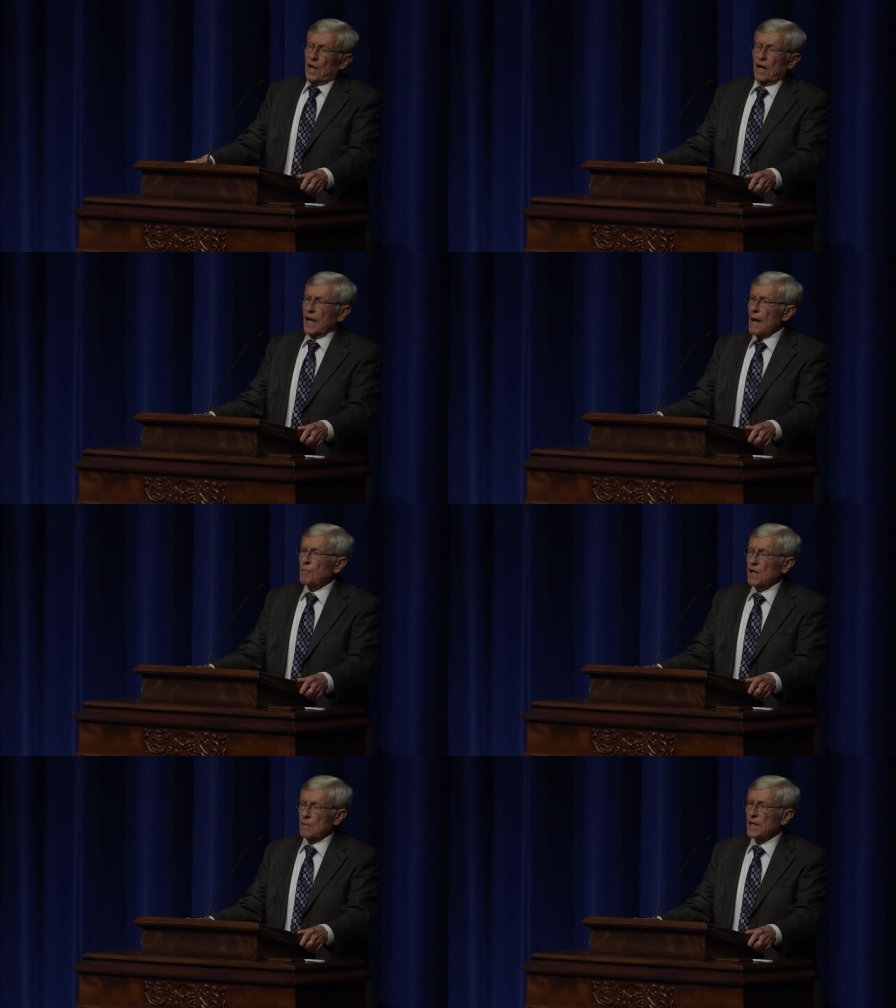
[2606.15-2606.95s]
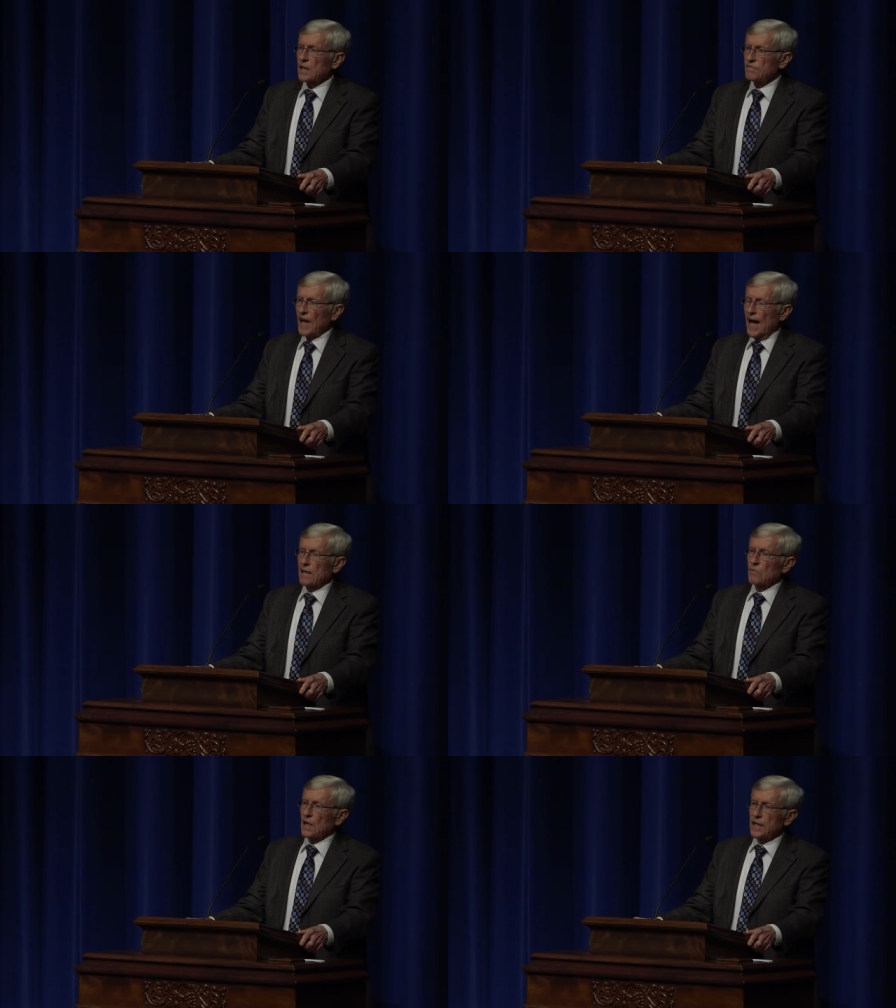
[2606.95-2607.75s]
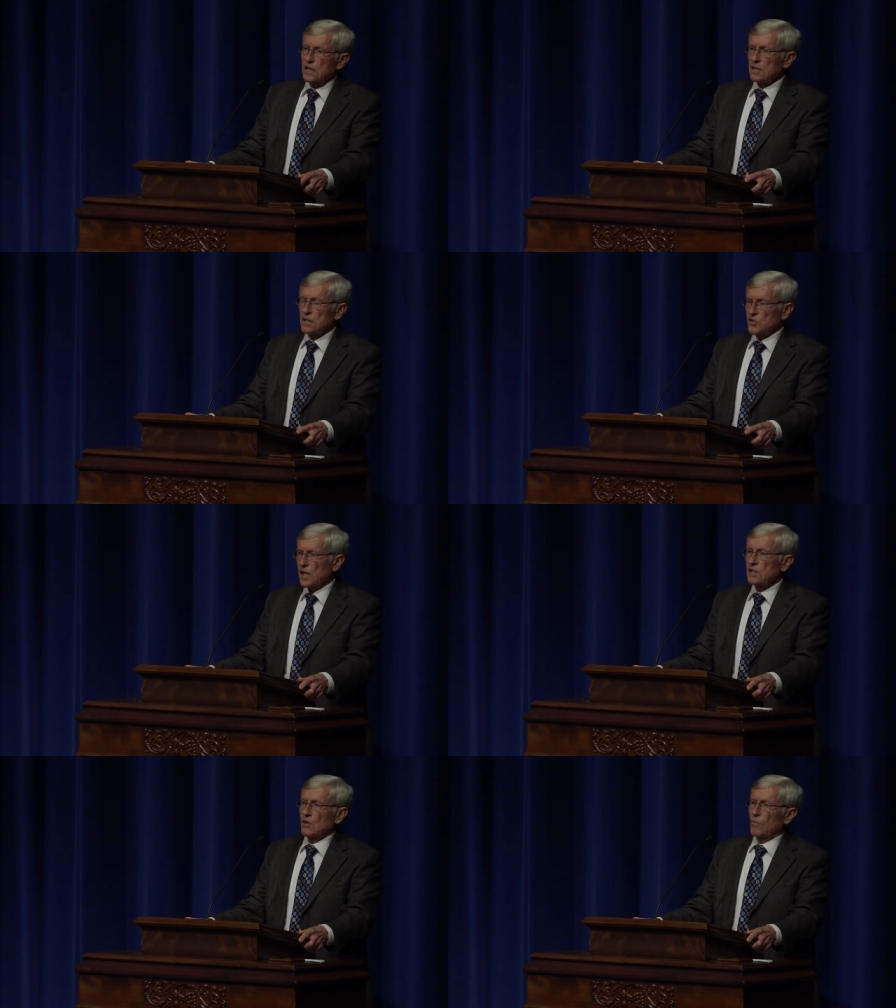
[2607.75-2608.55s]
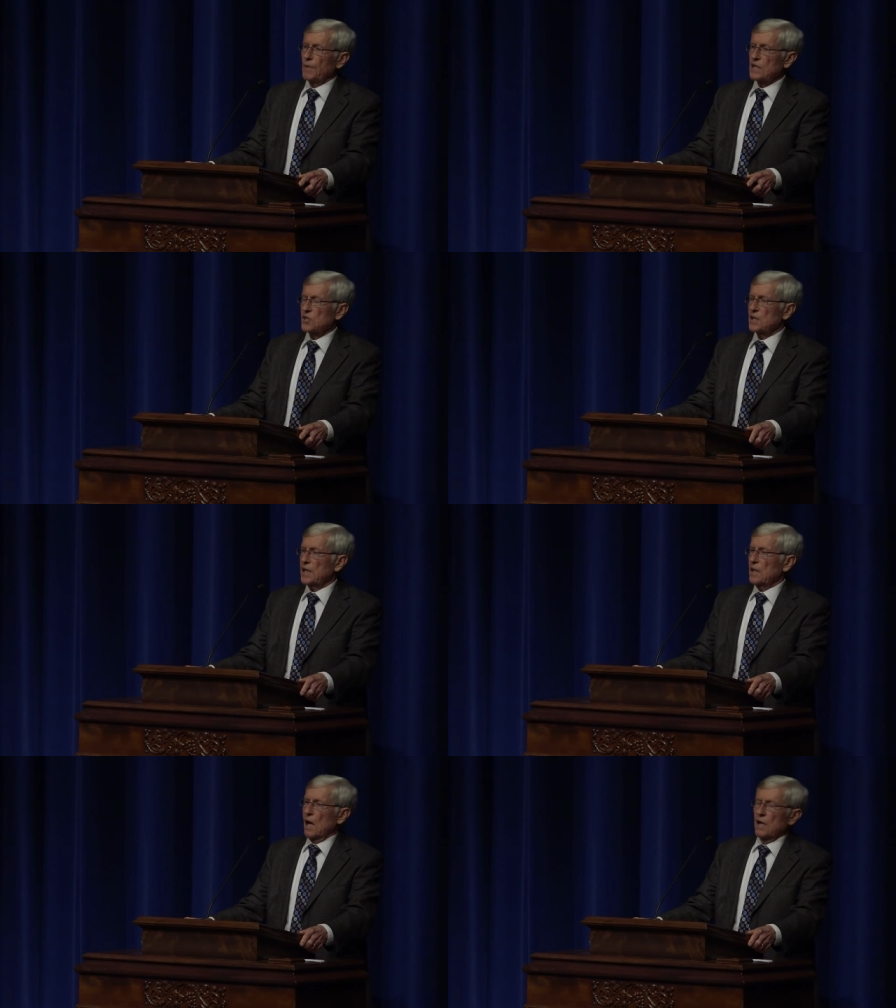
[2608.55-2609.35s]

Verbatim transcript: an epidemic of diet-related disease, obesity,